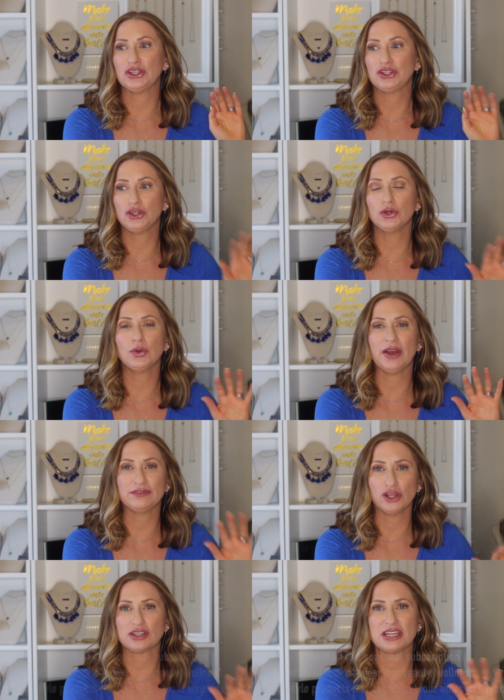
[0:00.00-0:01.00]
you
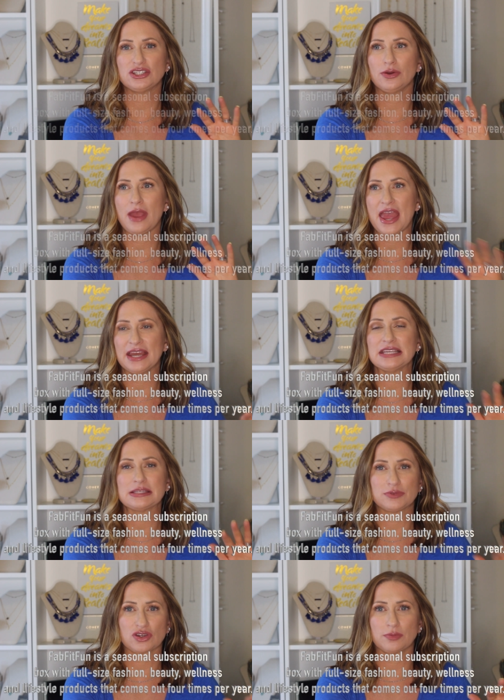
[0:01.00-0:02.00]
have looked into any
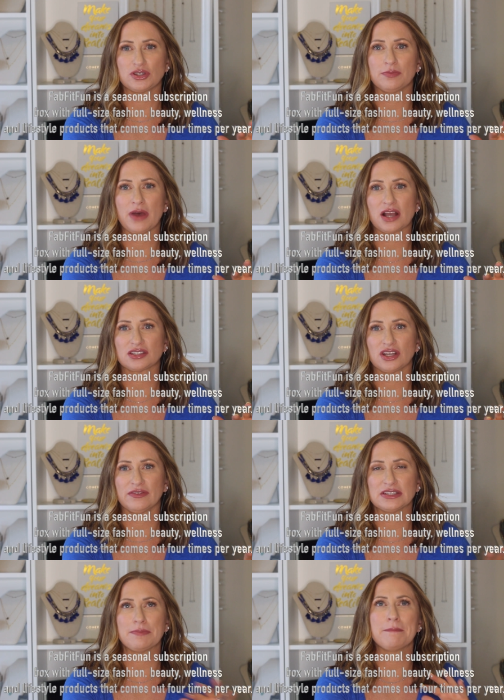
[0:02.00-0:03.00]
subscription box
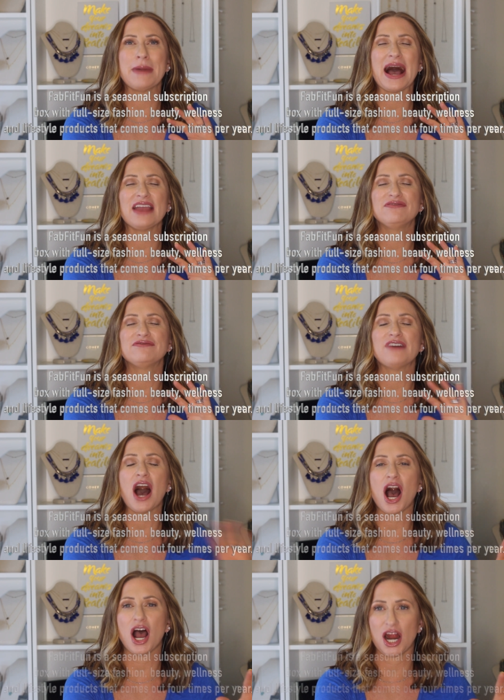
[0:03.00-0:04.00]
service, by
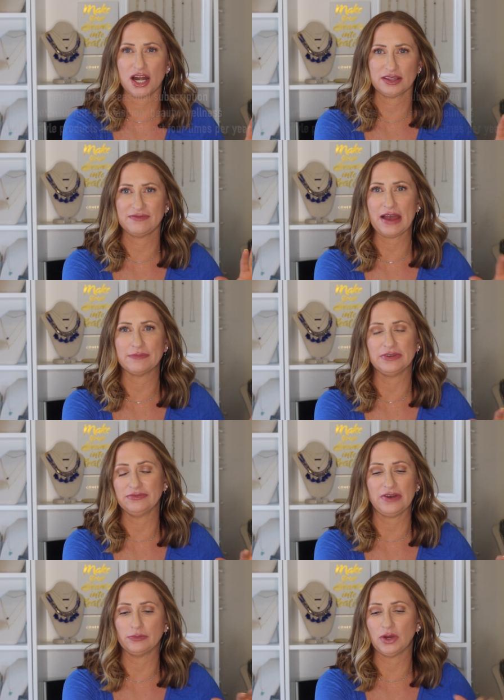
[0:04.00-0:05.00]
far the
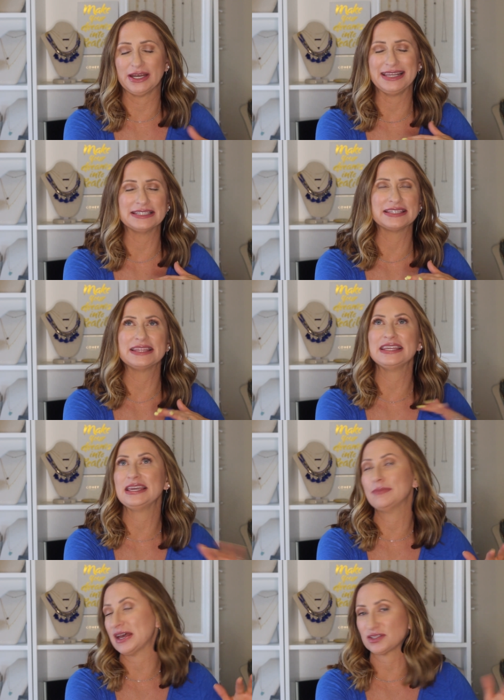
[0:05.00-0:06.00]
FabFitFun one is
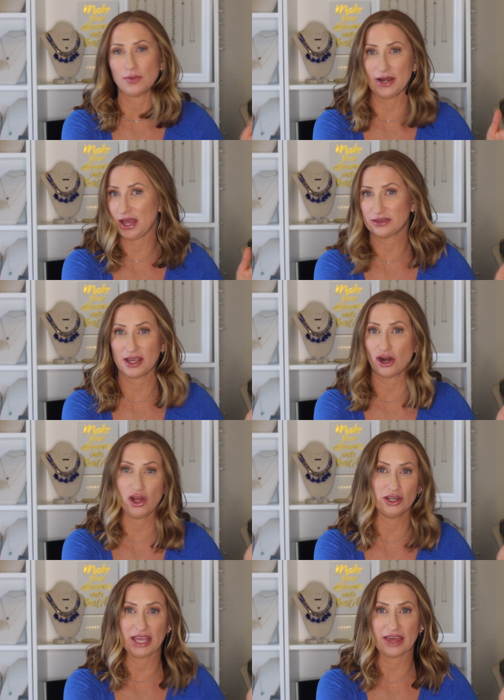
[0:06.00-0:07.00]
the best one out there
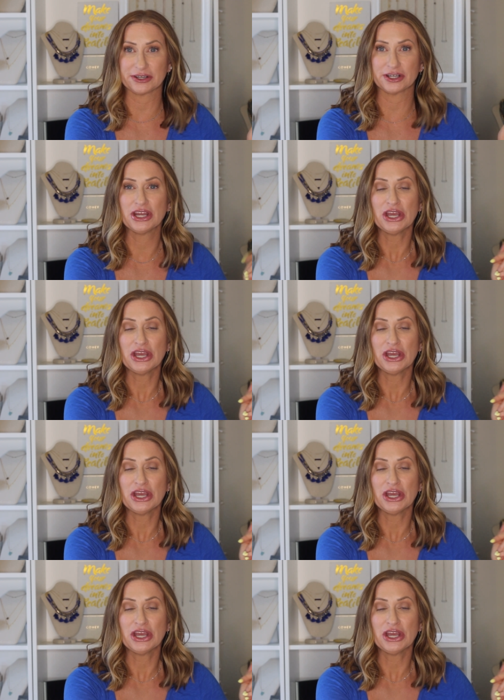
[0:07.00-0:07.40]
altogether.